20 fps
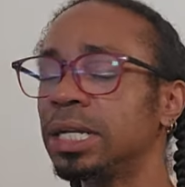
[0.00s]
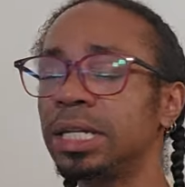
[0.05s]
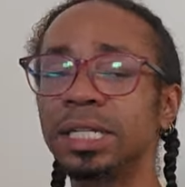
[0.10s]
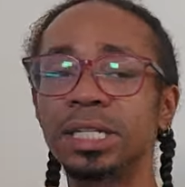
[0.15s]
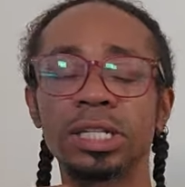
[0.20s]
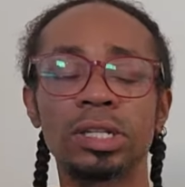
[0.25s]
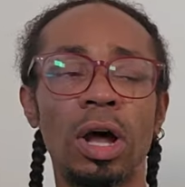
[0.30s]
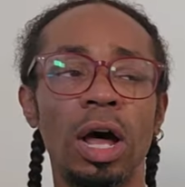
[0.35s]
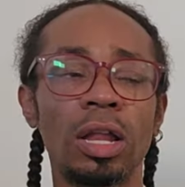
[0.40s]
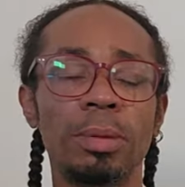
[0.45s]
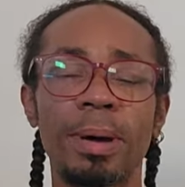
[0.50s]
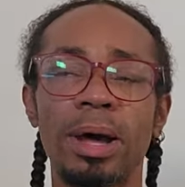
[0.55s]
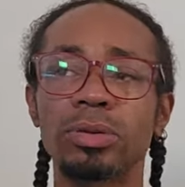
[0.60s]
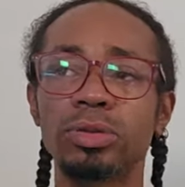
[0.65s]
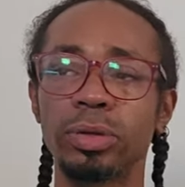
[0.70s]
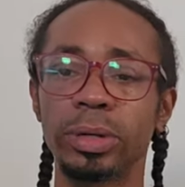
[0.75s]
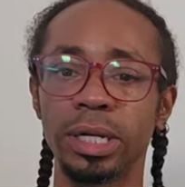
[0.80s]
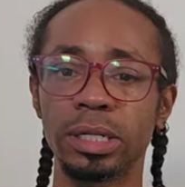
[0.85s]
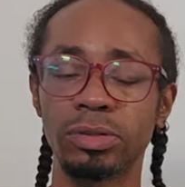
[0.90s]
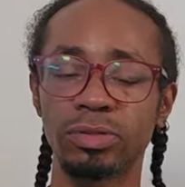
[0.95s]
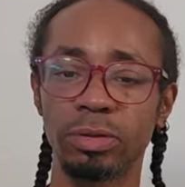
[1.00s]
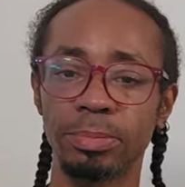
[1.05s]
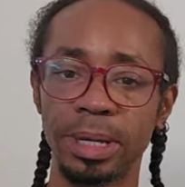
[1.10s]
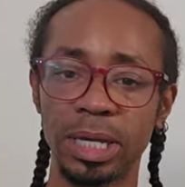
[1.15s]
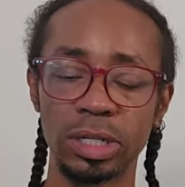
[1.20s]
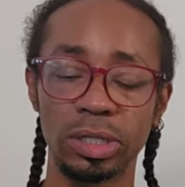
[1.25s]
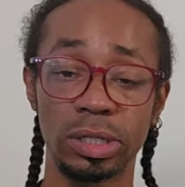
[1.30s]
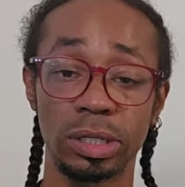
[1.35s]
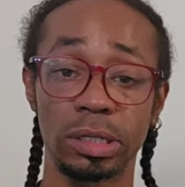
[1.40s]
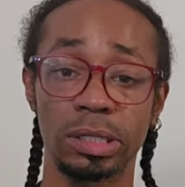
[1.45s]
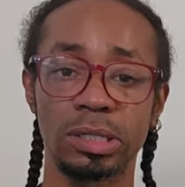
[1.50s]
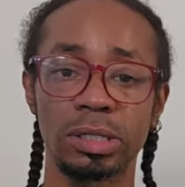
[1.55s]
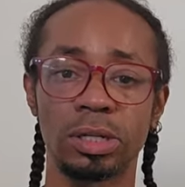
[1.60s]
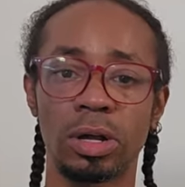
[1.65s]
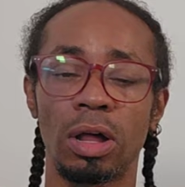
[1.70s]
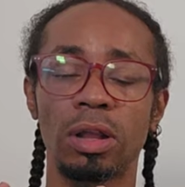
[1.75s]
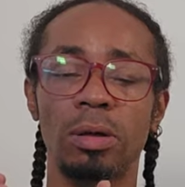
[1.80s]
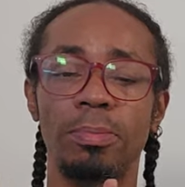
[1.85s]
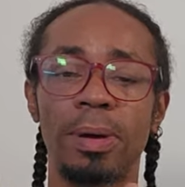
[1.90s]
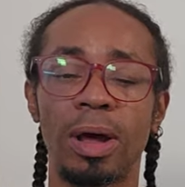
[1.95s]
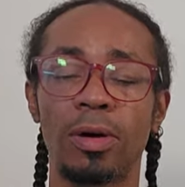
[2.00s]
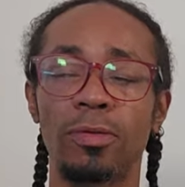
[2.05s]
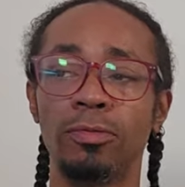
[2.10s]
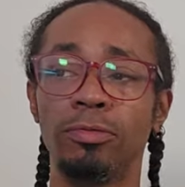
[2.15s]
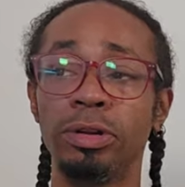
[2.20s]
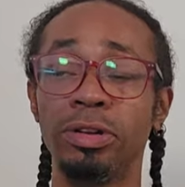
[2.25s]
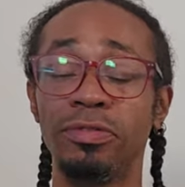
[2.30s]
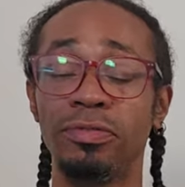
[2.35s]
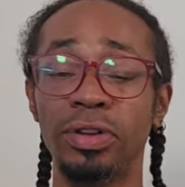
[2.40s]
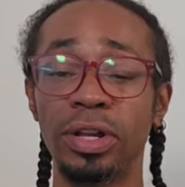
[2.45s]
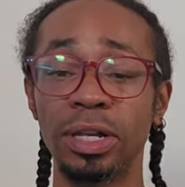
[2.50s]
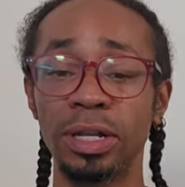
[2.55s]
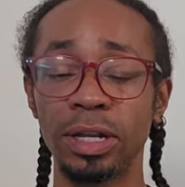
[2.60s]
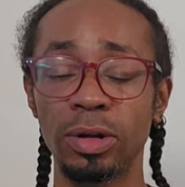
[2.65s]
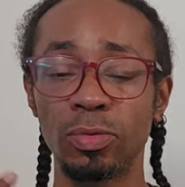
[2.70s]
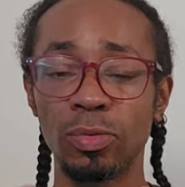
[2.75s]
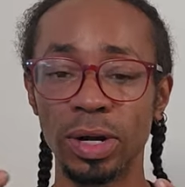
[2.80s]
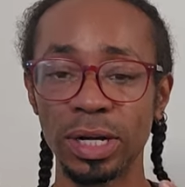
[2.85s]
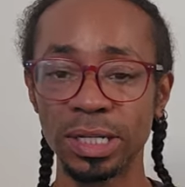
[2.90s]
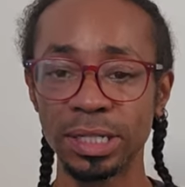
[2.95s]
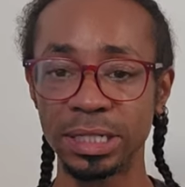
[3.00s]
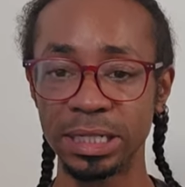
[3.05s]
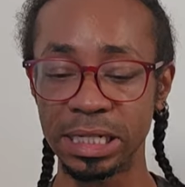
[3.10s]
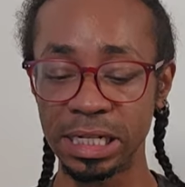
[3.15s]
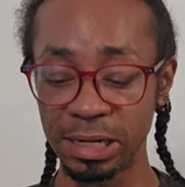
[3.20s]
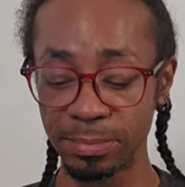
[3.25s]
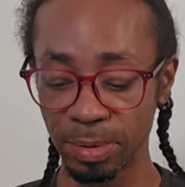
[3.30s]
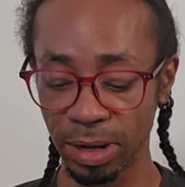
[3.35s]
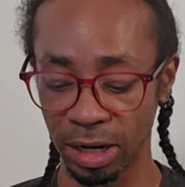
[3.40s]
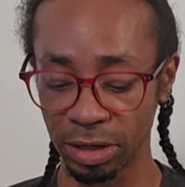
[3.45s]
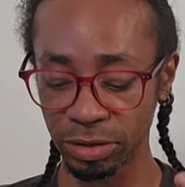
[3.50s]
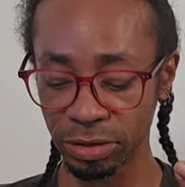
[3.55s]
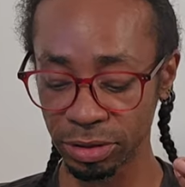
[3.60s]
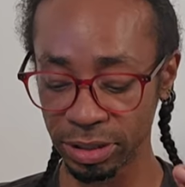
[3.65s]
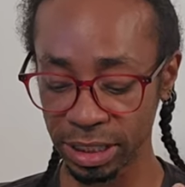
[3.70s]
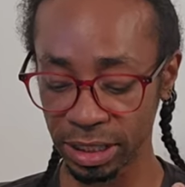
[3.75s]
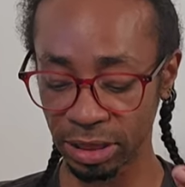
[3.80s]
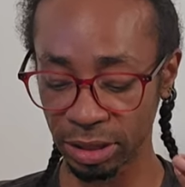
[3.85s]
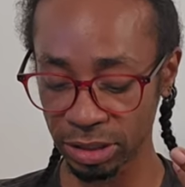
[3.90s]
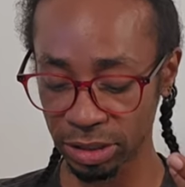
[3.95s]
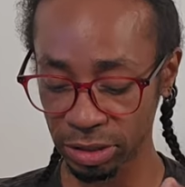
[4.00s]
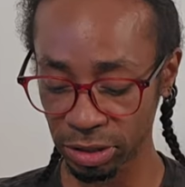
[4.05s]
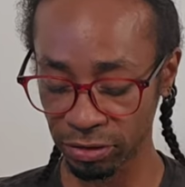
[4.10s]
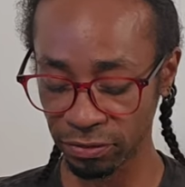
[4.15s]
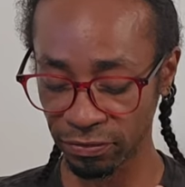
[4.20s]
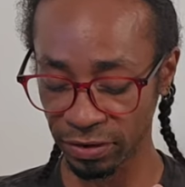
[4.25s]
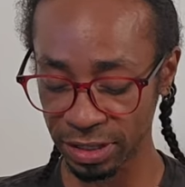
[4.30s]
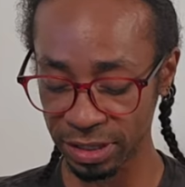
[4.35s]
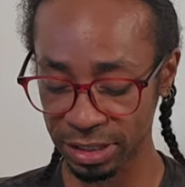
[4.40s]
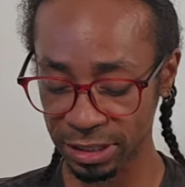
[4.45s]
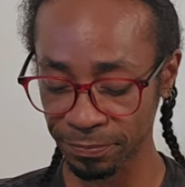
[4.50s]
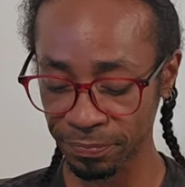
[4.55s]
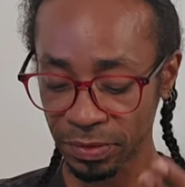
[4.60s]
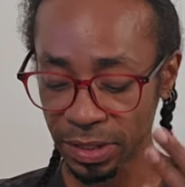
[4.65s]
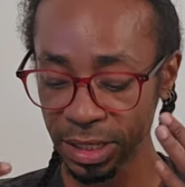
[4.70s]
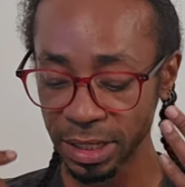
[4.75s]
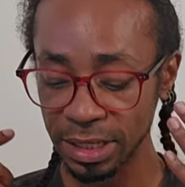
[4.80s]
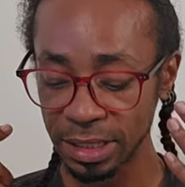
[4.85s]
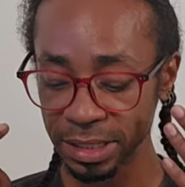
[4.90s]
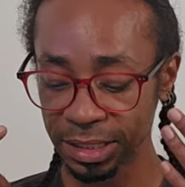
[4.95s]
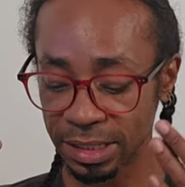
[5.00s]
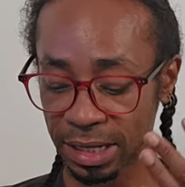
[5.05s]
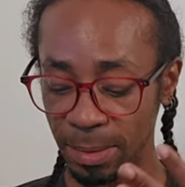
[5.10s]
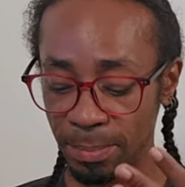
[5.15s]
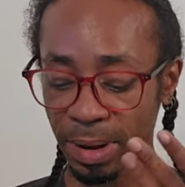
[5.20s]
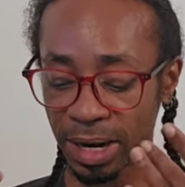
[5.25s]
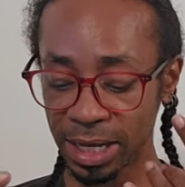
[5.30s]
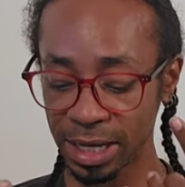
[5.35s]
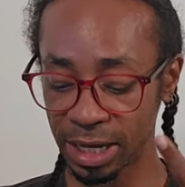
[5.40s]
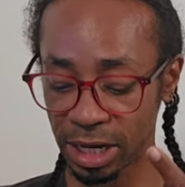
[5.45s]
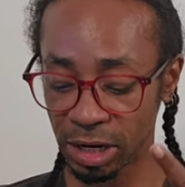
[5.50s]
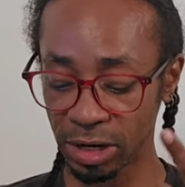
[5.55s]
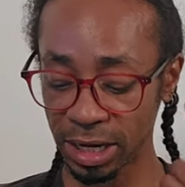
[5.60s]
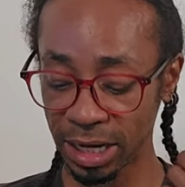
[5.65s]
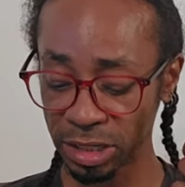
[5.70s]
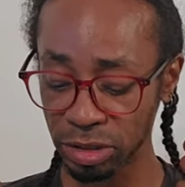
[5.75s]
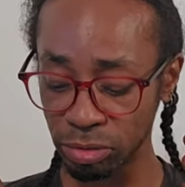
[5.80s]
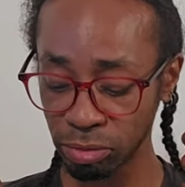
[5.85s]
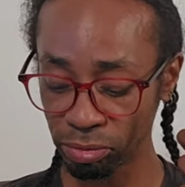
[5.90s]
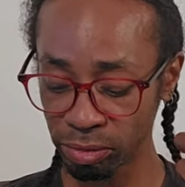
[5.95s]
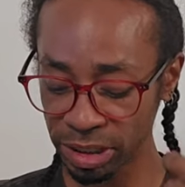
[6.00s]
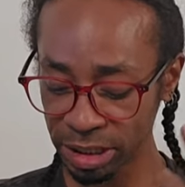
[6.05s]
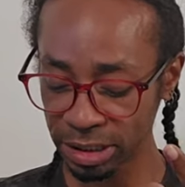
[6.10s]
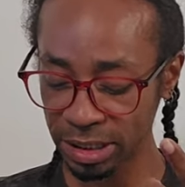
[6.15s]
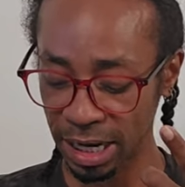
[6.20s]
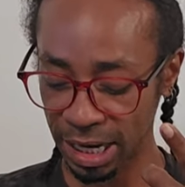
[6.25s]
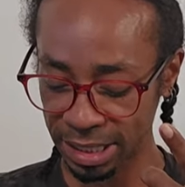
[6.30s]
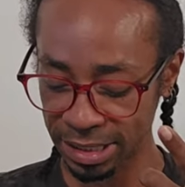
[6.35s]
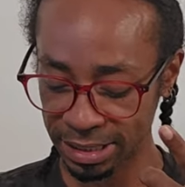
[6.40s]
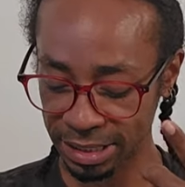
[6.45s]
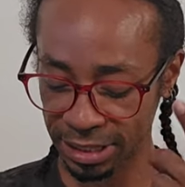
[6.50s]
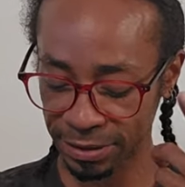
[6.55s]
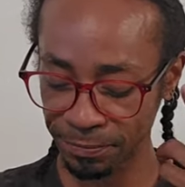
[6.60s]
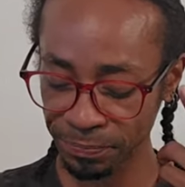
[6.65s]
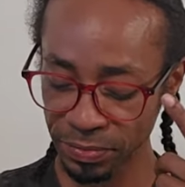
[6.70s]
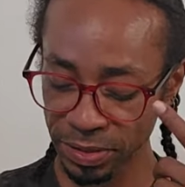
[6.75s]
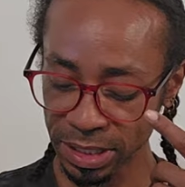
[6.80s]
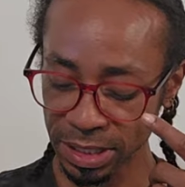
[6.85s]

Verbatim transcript: This is all about transformation. This is all about revealing what is deep underneath the surface. Somebody here is realizing